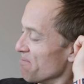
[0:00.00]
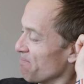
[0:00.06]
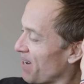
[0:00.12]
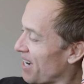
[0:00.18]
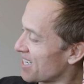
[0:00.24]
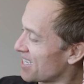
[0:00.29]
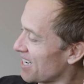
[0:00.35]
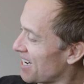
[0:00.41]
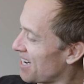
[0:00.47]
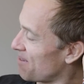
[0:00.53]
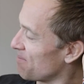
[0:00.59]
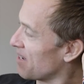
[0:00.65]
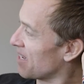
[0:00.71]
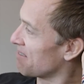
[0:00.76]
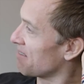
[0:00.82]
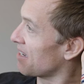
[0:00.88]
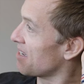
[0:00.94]
But,
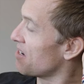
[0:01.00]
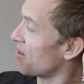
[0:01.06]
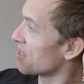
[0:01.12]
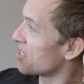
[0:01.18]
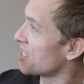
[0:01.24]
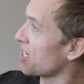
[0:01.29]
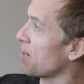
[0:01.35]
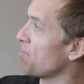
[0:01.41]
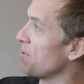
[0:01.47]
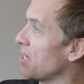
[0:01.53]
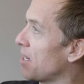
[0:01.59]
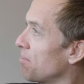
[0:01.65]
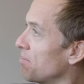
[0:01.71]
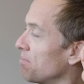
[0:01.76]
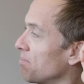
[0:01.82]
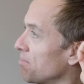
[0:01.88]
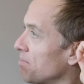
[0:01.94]
it's shaping
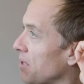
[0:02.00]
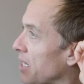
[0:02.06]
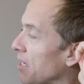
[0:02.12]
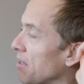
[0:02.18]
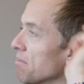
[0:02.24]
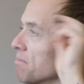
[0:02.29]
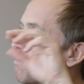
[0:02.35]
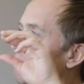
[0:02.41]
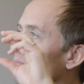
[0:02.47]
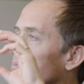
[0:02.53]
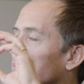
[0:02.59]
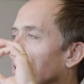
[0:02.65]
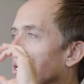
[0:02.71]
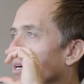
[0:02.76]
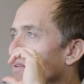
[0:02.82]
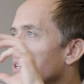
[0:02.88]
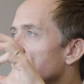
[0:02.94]
up.
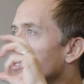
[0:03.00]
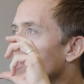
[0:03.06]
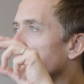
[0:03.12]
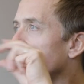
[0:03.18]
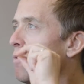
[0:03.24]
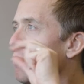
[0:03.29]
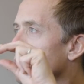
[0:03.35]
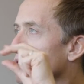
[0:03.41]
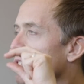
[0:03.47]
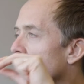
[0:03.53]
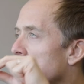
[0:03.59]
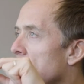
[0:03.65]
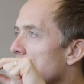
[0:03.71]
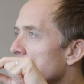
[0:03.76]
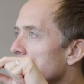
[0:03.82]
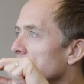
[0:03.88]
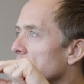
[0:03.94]
This is the first
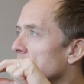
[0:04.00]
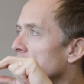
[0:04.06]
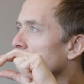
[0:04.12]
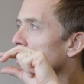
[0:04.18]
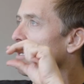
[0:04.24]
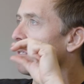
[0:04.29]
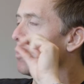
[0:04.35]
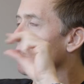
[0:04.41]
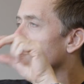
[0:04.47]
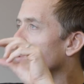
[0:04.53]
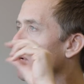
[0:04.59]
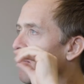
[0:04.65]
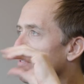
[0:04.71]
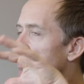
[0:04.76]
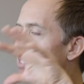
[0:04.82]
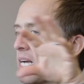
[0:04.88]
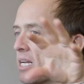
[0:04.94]
time. We
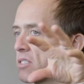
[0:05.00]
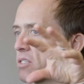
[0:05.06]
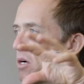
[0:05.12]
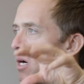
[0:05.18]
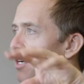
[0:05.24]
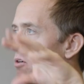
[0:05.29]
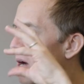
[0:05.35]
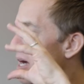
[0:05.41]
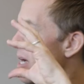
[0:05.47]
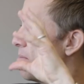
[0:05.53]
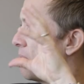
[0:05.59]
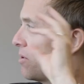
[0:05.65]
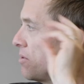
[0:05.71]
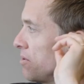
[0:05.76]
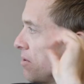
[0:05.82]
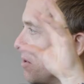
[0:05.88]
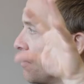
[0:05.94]
have a stats guy, Graham,
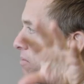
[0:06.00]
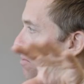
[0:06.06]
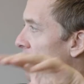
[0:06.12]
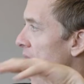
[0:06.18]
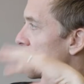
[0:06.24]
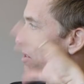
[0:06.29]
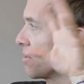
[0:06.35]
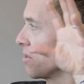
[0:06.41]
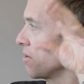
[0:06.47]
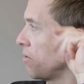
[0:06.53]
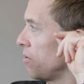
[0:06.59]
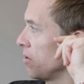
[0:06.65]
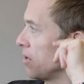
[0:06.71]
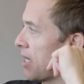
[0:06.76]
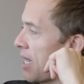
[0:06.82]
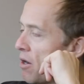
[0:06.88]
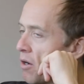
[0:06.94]
who runs
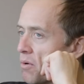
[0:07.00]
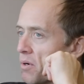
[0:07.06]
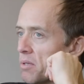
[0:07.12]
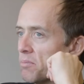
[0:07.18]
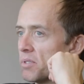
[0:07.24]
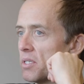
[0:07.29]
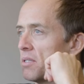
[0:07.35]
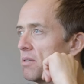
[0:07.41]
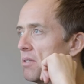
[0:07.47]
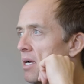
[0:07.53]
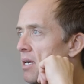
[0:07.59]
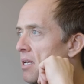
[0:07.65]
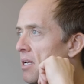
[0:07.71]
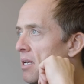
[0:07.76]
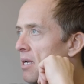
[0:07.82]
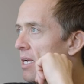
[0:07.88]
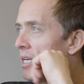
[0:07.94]
all the algorithms,
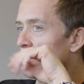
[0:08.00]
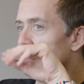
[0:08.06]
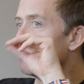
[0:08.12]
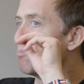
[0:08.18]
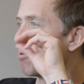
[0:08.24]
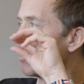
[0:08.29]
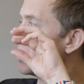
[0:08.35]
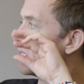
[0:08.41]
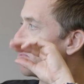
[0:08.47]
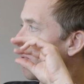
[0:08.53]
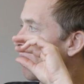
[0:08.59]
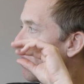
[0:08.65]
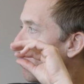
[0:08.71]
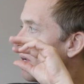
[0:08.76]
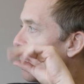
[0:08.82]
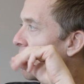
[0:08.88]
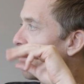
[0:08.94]
and he's been pretty spot
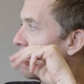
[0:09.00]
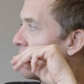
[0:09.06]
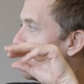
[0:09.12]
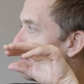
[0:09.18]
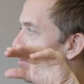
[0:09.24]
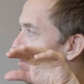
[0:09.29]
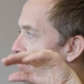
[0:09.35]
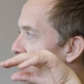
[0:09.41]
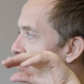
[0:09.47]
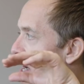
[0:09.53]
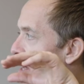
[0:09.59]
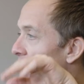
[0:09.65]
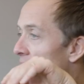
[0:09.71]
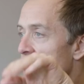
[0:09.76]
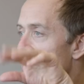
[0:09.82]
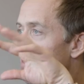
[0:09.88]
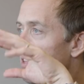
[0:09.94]
on every
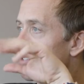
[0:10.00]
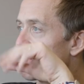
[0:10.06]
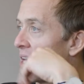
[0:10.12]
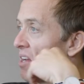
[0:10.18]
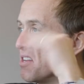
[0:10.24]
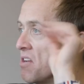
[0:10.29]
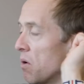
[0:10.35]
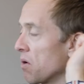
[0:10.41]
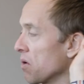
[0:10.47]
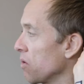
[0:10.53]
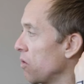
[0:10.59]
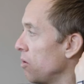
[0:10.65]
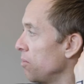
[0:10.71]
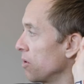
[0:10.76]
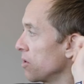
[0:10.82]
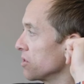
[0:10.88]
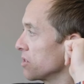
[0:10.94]
round. And then this round, not at
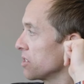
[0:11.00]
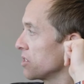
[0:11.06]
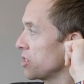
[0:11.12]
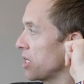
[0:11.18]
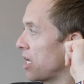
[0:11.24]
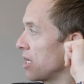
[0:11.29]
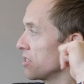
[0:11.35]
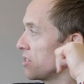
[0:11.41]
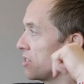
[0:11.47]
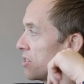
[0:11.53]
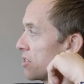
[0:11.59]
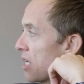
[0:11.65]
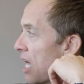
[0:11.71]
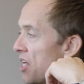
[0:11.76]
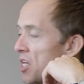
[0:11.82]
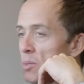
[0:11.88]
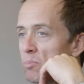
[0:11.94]
all, because the Sharks
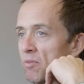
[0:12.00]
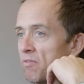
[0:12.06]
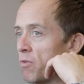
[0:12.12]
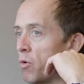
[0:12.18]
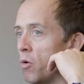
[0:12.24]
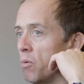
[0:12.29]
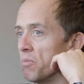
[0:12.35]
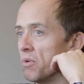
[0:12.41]
just underperformed.